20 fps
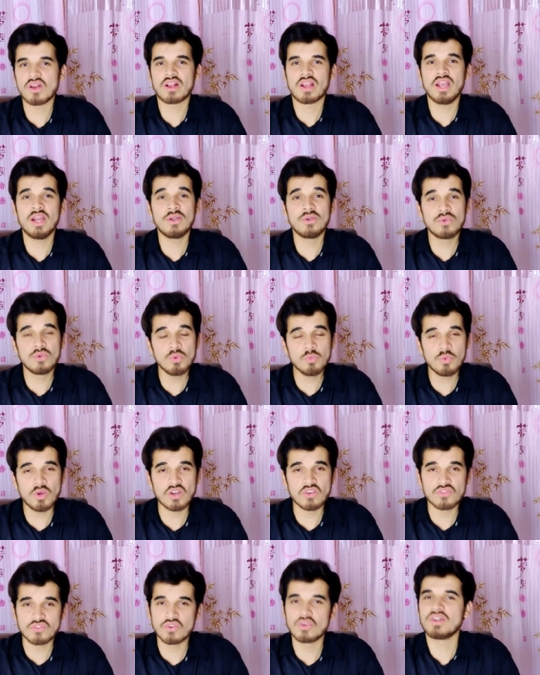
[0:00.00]
clocked at two
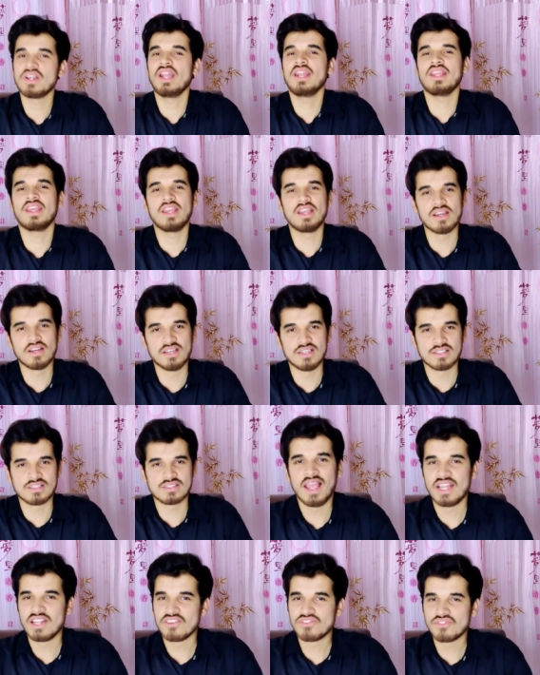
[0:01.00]
point four nine
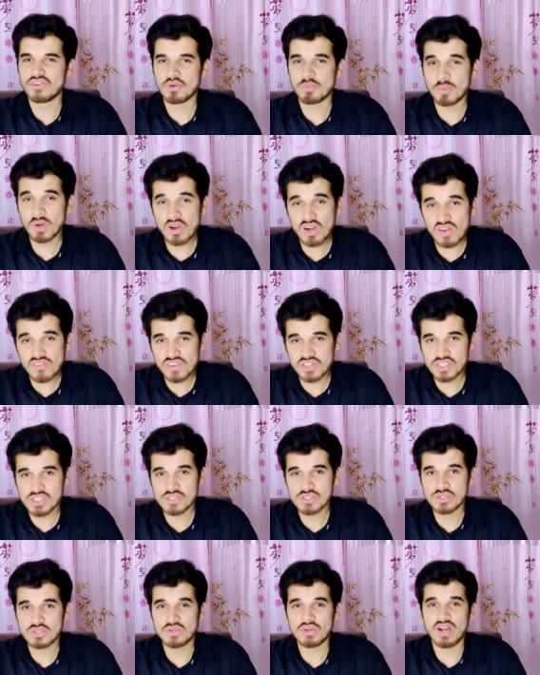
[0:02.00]
gigahertz, and the four power
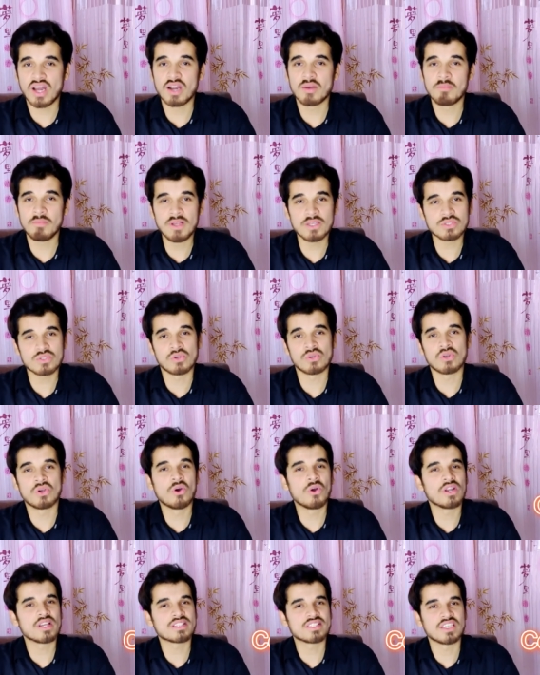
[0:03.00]
efficiency cores are based on a
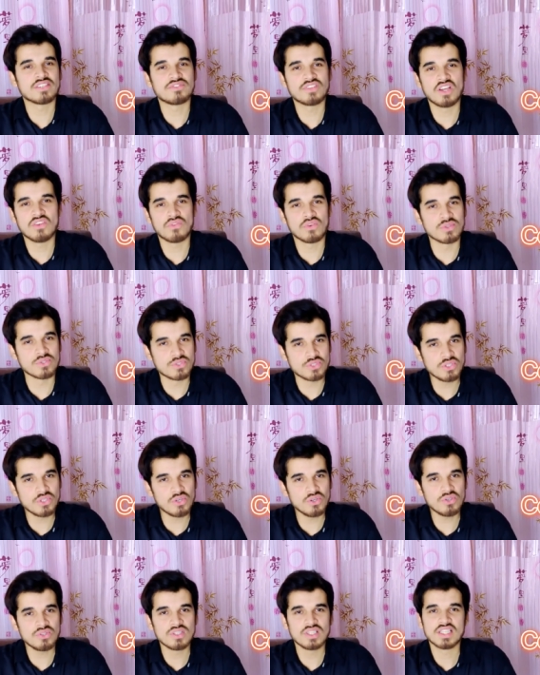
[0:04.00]
Cortex A five ten
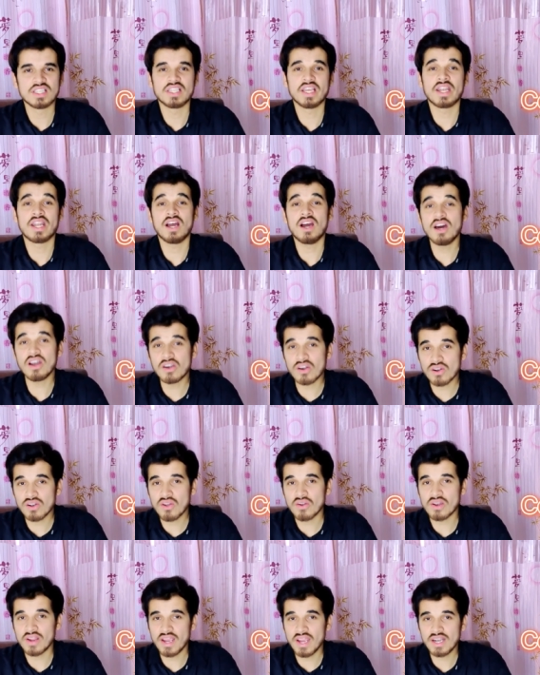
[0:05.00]
that are
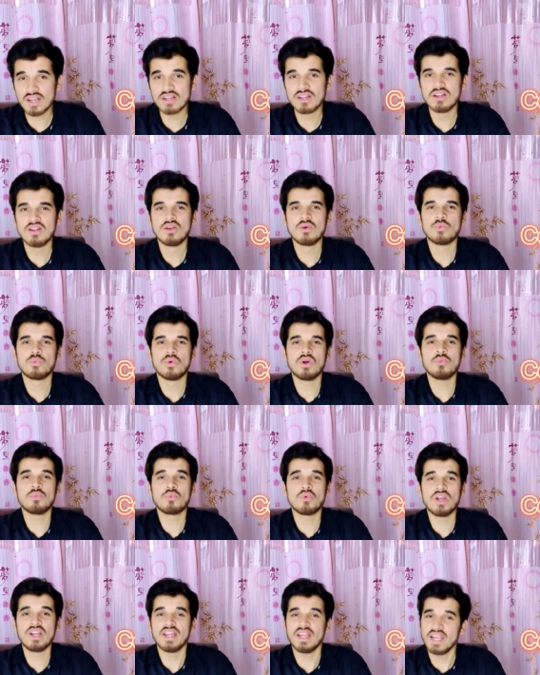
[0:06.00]
clocked at
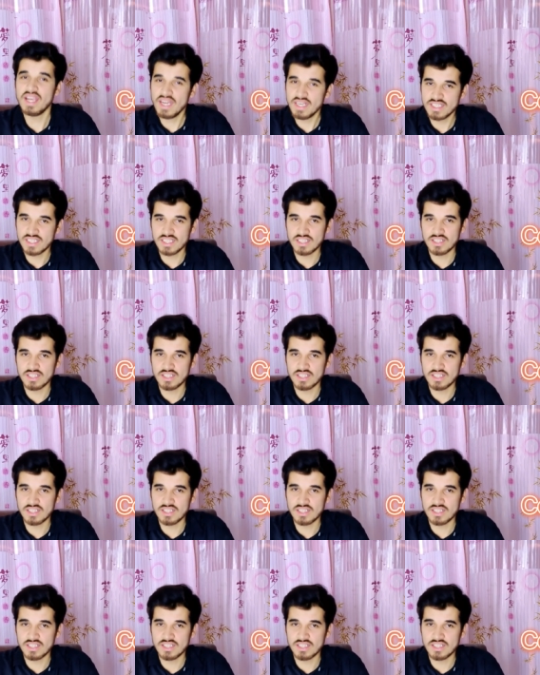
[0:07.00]
one point eight